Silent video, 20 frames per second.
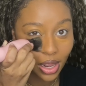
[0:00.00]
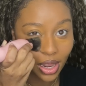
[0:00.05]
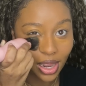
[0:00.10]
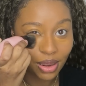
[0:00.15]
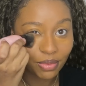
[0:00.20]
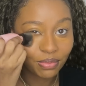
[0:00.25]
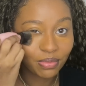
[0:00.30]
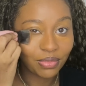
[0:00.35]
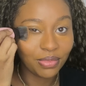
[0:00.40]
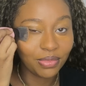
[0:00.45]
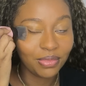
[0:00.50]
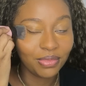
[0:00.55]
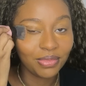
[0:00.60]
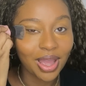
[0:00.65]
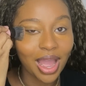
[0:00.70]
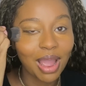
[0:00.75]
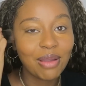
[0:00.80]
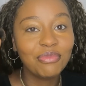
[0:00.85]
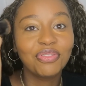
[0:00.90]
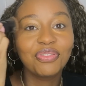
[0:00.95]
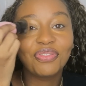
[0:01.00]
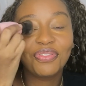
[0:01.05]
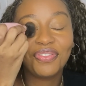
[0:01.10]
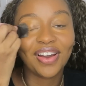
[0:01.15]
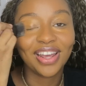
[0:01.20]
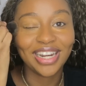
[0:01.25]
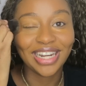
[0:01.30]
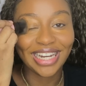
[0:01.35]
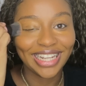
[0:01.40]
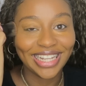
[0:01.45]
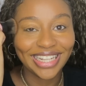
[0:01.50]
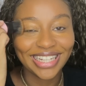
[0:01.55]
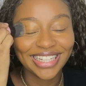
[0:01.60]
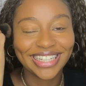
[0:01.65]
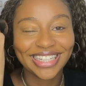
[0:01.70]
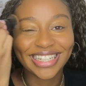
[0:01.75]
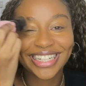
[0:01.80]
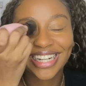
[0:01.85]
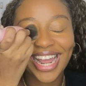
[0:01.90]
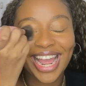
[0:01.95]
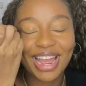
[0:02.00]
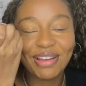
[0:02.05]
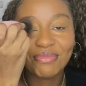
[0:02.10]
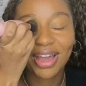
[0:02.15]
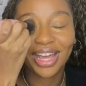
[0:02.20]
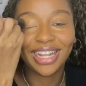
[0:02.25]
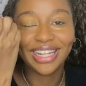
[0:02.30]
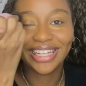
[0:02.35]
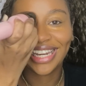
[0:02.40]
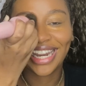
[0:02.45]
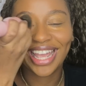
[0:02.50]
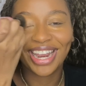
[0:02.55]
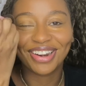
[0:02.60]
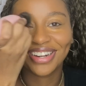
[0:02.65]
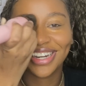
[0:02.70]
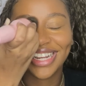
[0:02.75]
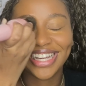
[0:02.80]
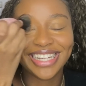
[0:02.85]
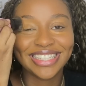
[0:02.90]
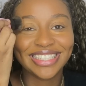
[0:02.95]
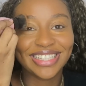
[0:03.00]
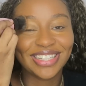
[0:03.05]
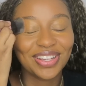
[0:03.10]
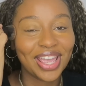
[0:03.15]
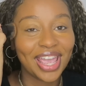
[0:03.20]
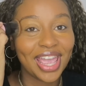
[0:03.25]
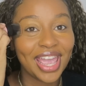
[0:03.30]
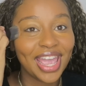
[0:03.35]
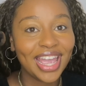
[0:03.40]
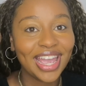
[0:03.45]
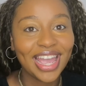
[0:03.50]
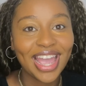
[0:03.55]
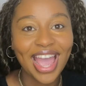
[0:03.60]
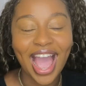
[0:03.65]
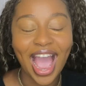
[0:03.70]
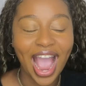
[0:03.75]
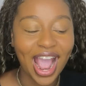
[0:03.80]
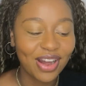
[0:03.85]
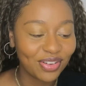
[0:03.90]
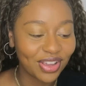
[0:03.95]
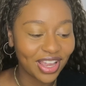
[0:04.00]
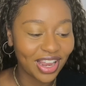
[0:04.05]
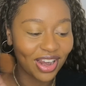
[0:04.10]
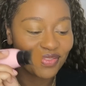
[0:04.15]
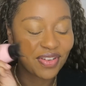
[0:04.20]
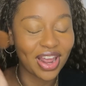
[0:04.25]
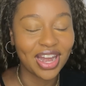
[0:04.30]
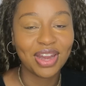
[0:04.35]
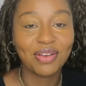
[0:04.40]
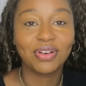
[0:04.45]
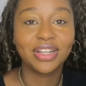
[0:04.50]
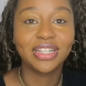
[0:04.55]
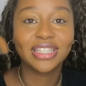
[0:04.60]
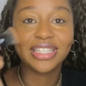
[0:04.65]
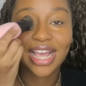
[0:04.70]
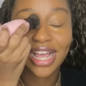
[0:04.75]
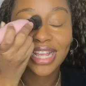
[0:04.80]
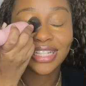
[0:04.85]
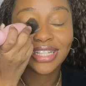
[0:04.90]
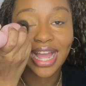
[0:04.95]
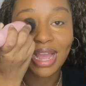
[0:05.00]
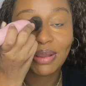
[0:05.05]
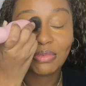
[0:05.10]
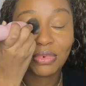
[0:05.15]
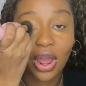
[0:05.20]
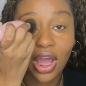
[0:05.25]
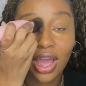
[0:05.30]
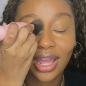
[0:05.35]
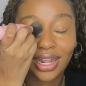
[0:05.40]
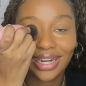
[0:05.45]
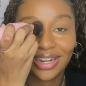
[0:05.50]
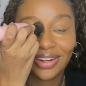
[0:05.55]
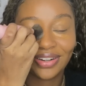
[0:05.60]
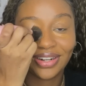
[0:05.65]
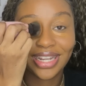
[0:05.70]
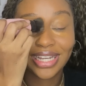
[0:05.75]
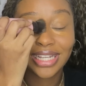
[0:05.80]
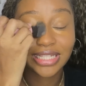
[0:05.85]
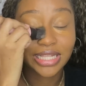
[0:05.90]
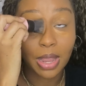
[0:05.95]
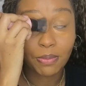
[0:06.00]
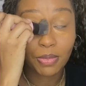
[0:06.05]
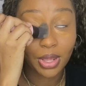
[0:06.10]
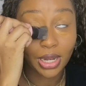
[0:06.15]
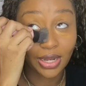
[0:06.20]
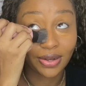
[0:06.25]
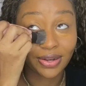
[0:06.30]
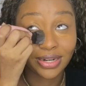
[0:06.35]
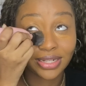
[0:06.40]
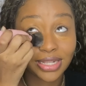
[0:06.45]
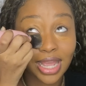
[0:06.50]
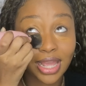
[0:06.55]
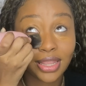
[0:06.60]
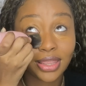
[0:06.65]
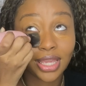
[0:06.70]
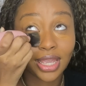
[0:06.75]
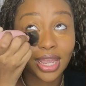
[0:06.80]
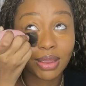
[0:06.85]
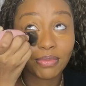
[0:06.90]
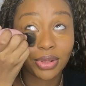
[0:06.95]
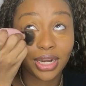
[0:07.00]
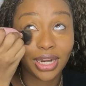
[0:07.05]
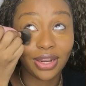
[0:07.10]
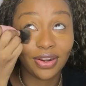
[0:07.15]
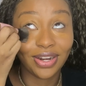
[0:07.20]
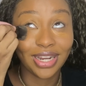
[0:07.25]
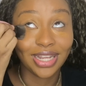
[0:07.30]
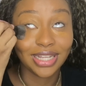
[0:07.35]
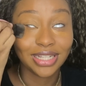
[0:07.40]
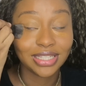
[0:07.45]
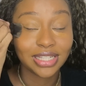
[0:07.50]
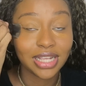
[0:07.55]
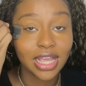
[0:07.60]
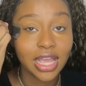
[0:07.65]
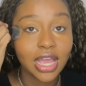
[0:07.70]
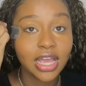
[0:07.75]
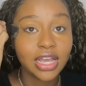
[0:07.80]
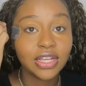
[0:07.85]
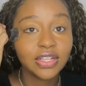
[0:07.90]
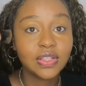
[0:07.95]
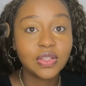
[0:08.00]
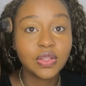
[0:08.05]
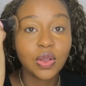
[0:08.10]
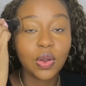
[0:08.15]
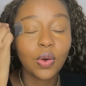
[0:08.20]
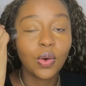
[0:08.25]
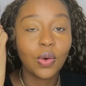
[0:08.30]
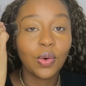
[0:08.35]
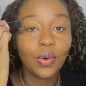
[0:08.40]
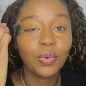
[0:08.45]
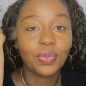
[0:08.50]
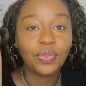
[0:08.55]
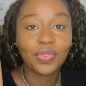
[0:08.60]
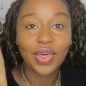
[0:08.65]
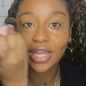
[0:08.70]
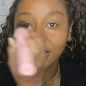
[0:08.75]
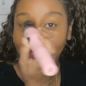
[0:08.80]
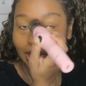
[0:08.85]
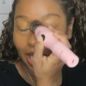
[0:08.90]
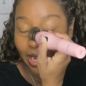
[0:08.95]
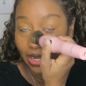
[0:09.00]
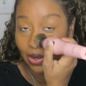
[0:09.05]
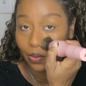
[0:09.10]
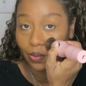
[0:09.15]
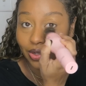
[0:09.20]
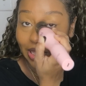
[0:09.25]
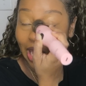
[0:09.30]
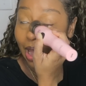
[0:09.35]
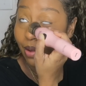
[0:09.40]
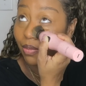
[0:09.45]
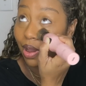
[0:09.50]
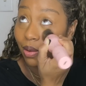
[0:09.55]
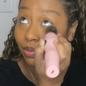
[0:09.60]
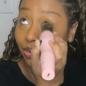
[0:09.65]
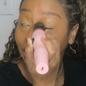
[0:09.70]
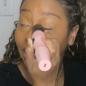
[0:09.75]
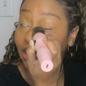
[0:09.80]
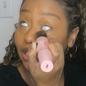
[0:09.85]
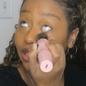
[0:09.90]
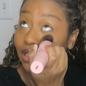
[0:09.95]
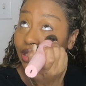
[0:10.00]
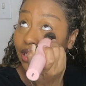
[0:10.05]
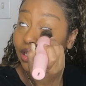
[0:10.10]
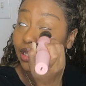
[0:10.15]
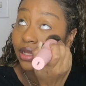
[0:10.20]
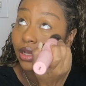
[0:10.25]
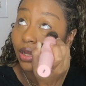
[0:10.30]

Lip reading: I'm funny. I'm hilarious, okay? I don't care if anyone says that I'm not hilarious. I'm hilarious. I think I'm hilarious. So that's kind of where that bubbly,